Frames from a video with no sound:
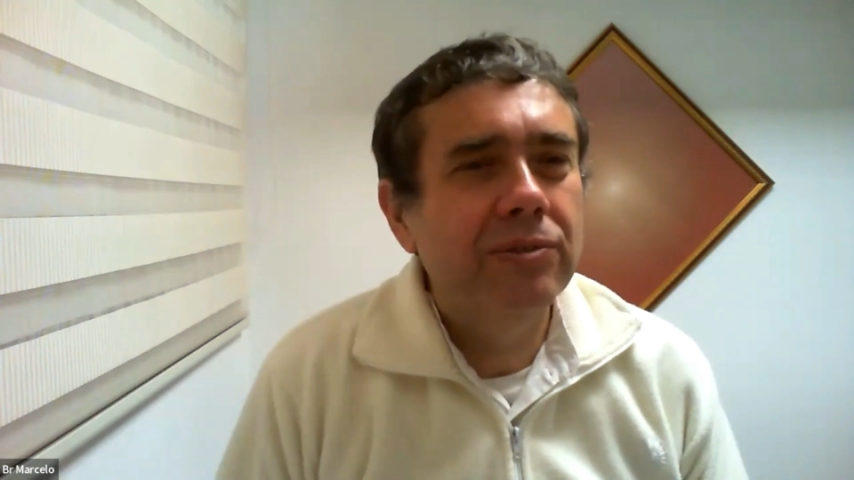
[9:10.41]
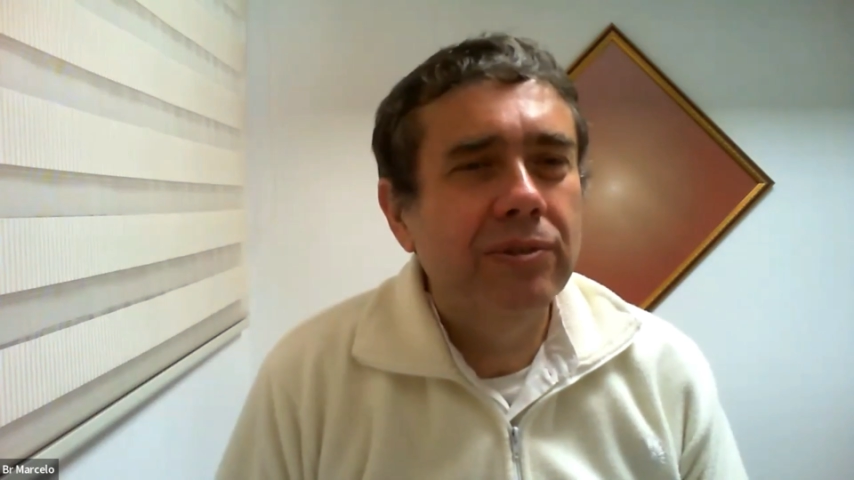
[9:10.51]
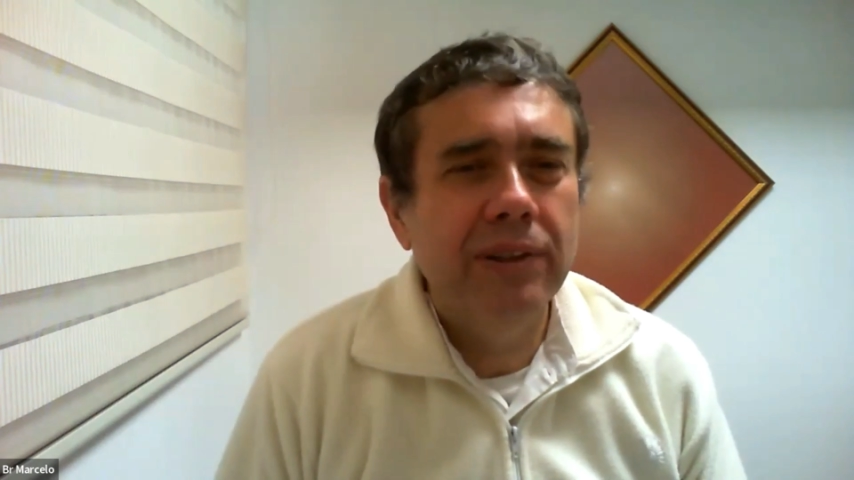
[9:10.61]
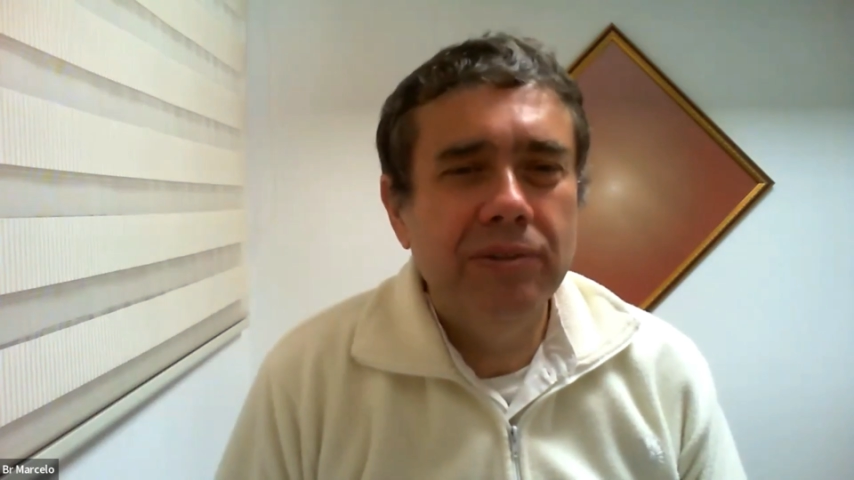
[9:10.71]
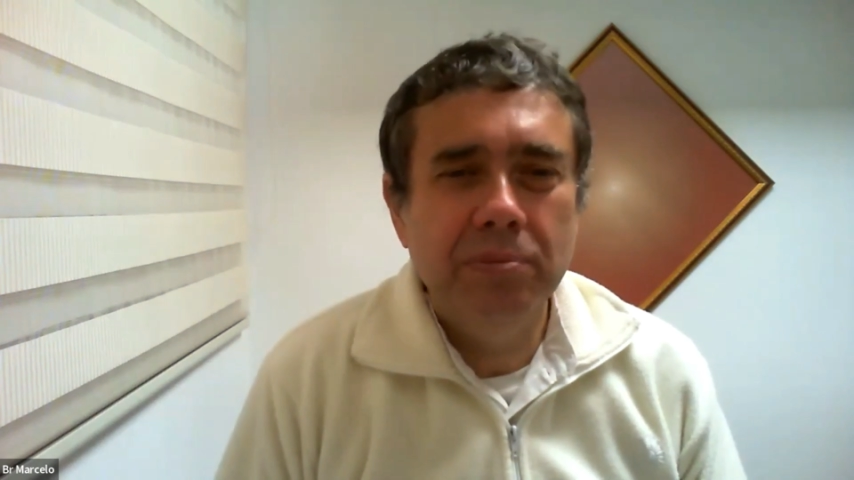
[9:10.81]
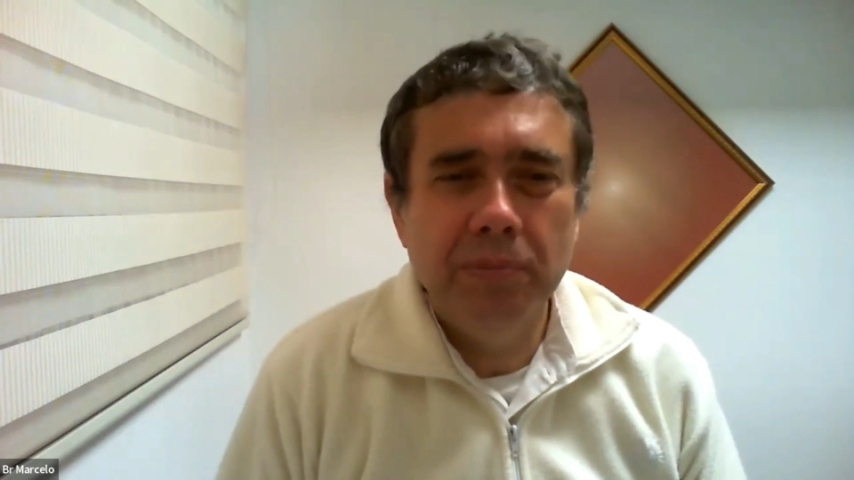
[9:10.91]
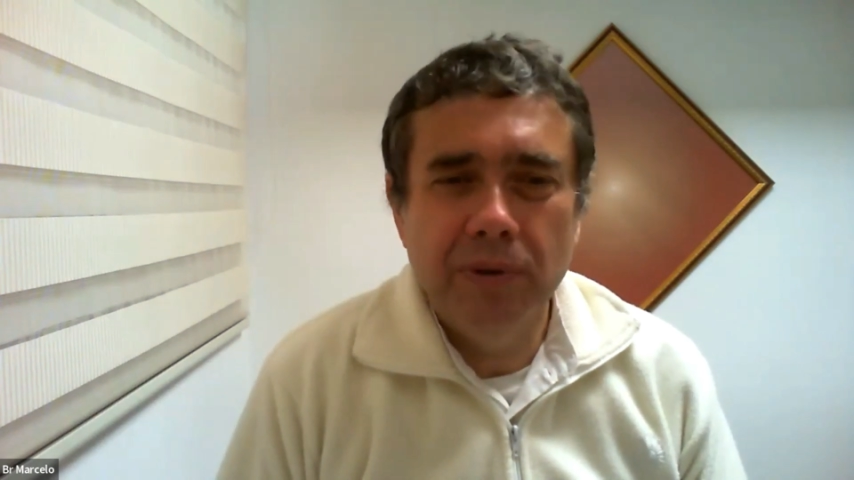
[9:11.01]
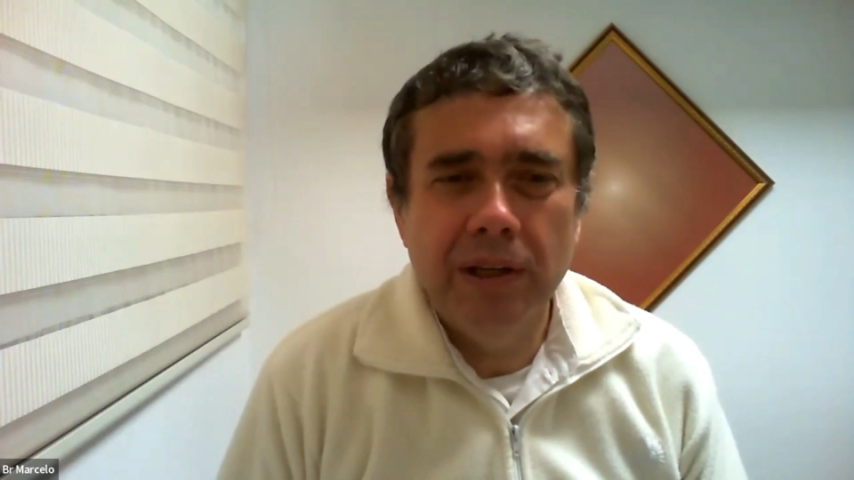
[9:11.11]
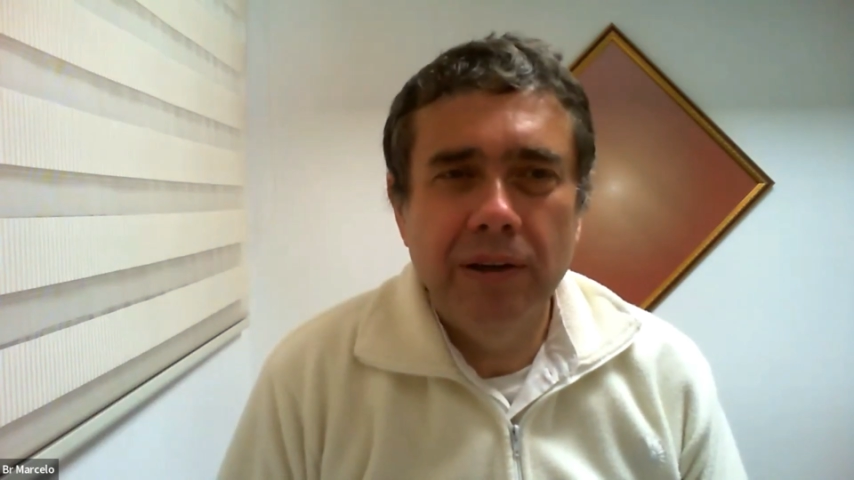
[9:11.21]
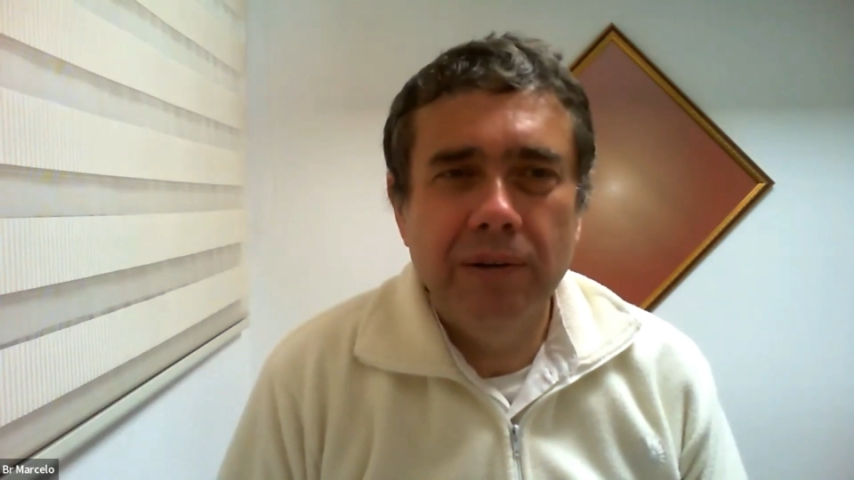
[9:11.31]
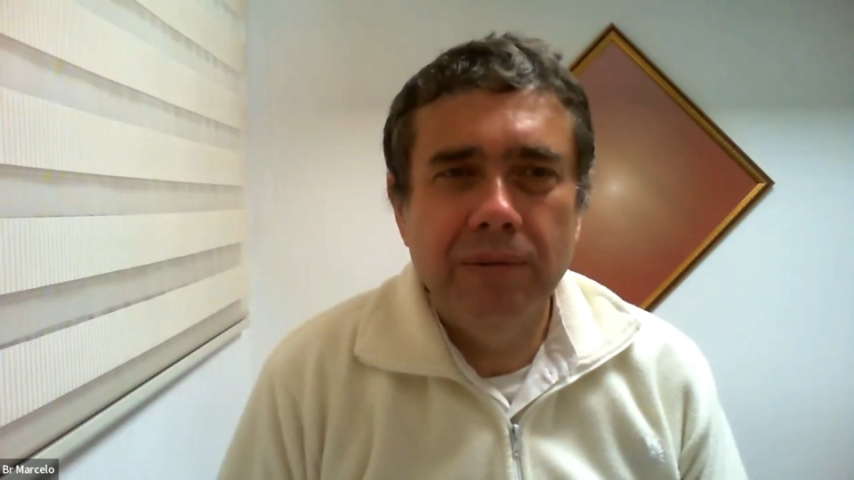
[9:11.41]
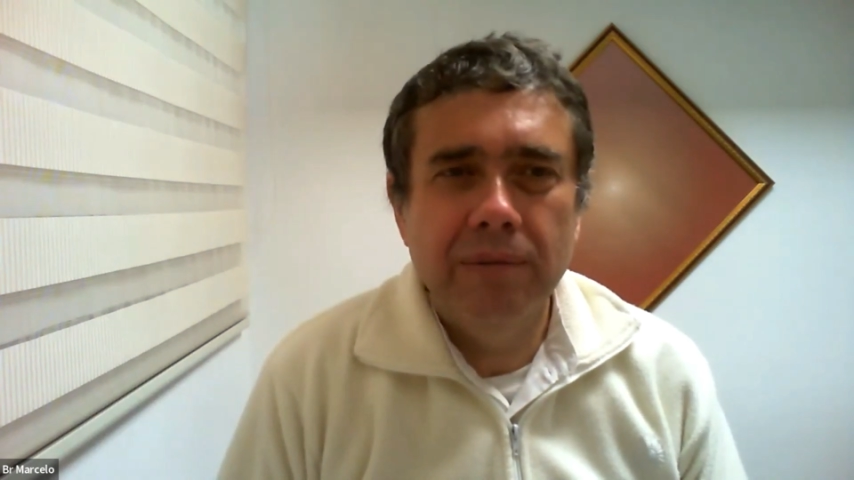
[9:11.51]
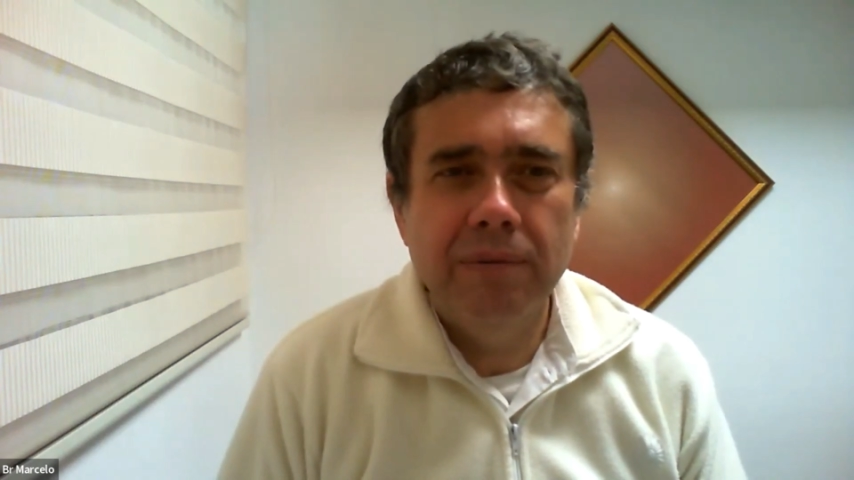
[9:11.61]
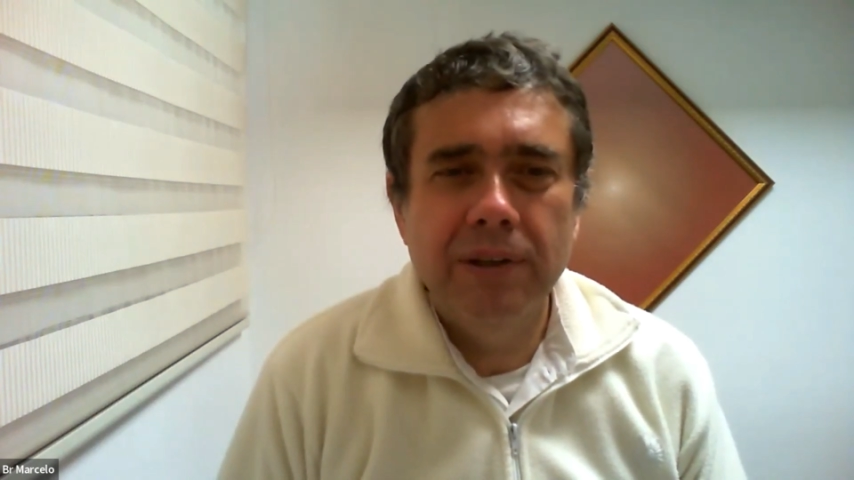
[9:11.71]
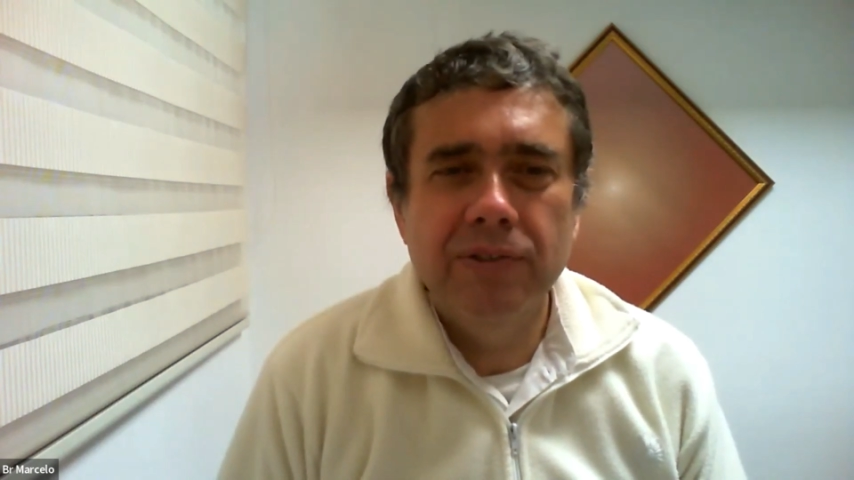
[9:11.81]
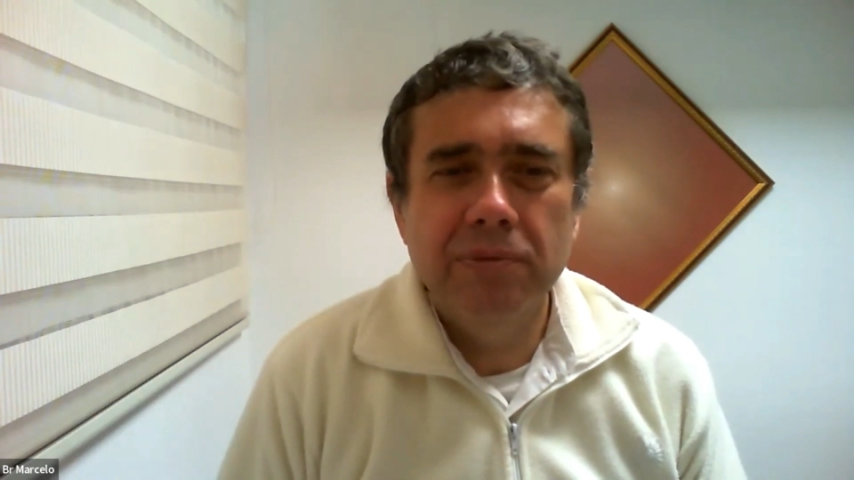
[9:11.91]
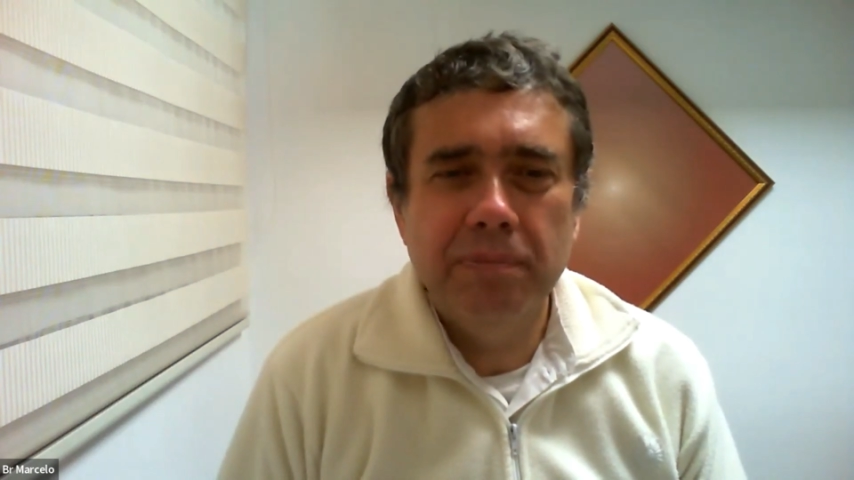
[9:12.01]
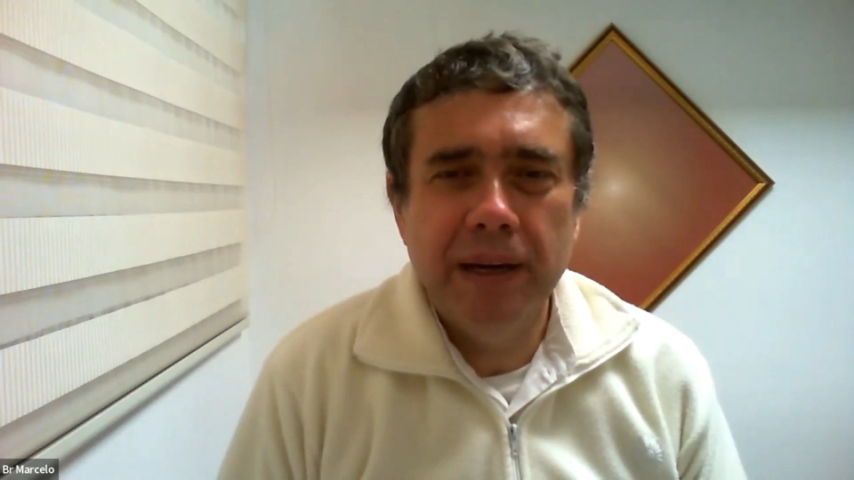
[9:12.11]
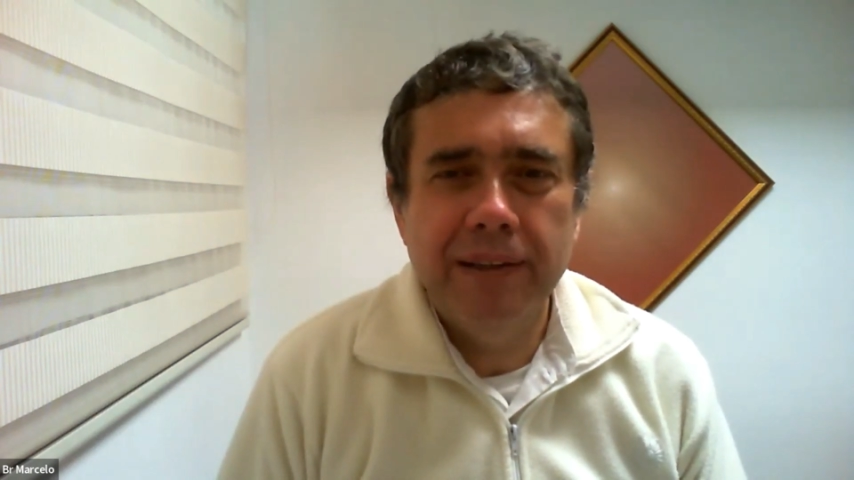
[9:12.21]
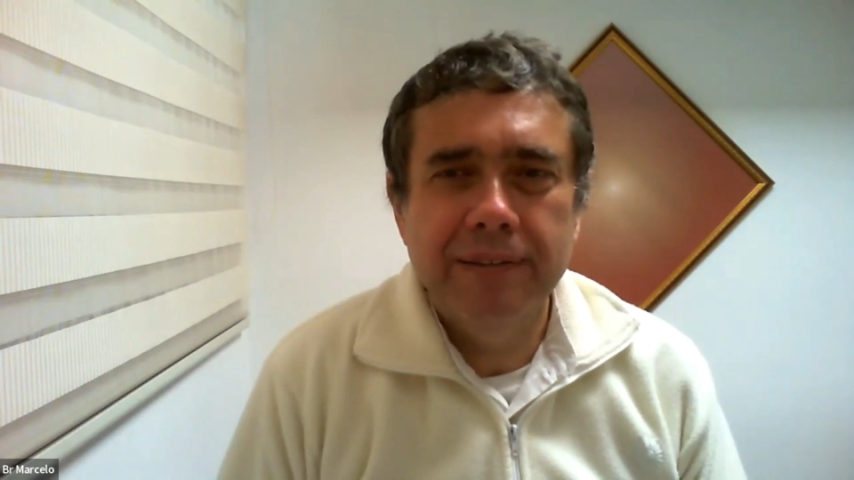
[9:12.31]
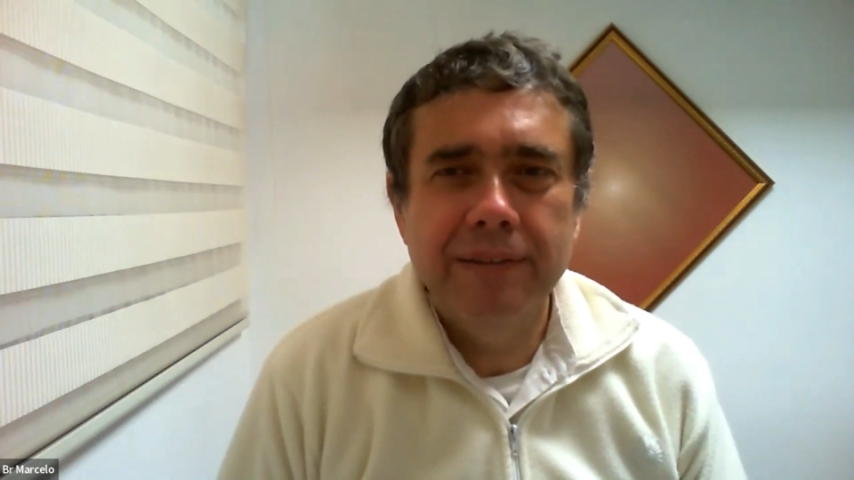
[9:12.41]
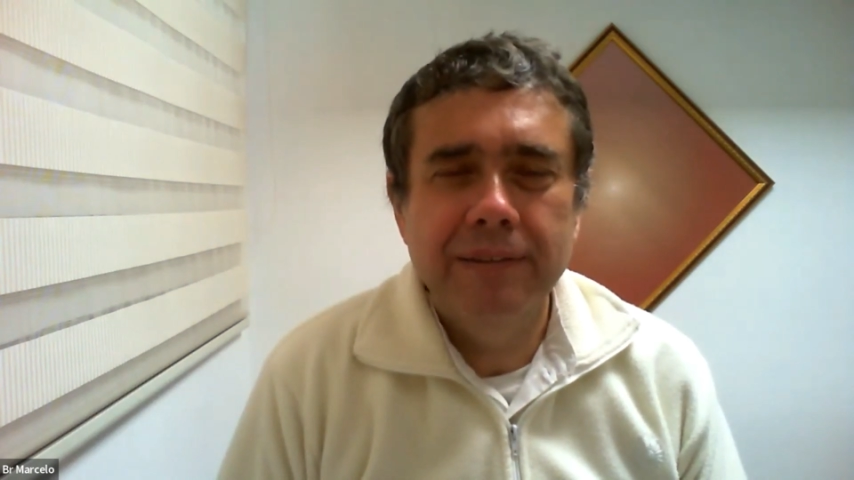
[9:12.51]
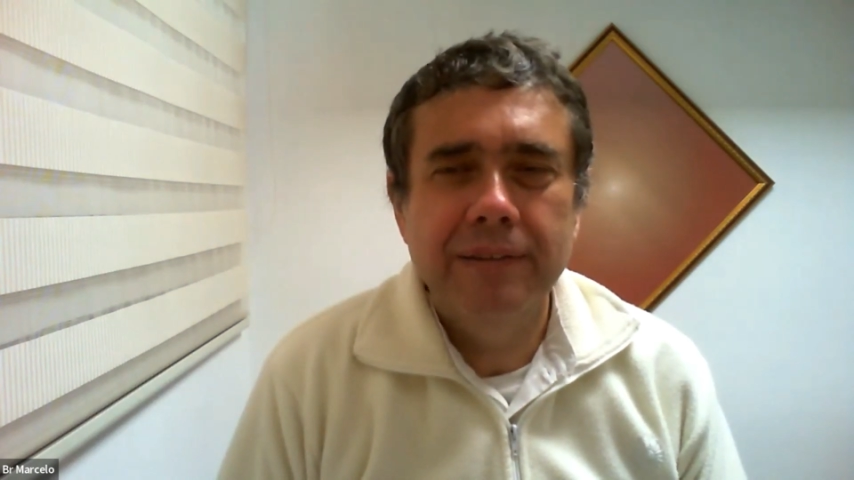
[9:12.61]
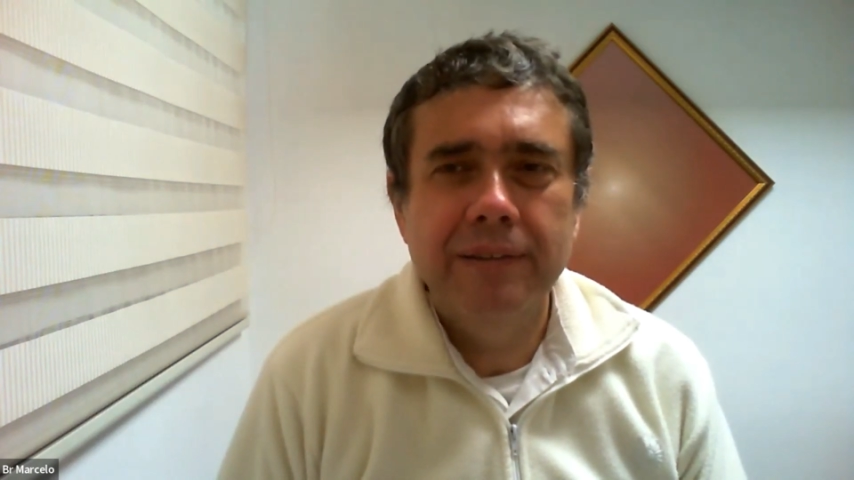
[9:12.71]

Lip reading: to this Murli respect.